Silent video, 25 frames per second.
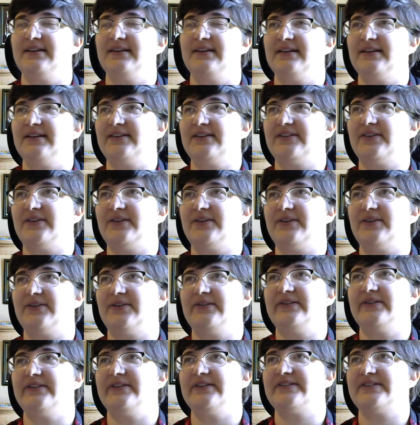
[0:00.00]
So
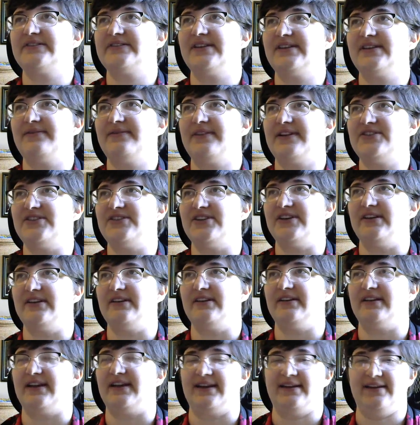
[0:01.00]
stuff that
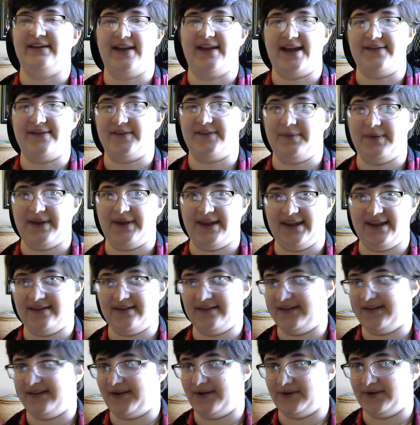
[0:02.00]
you have to be in the
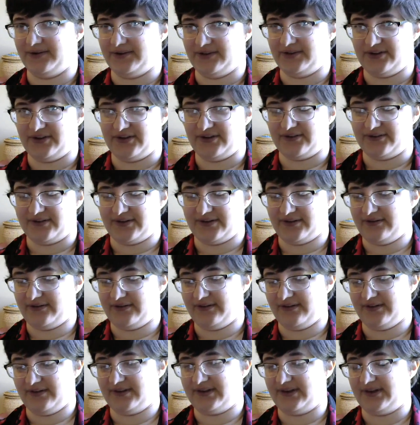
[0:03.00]
know to
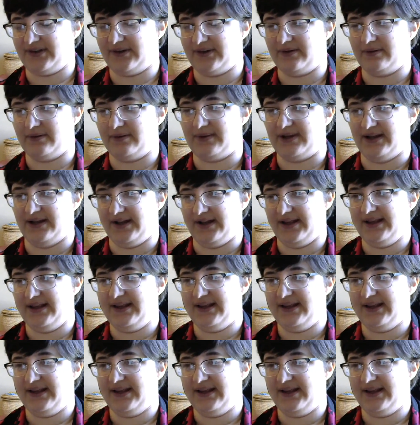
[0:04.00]
know about.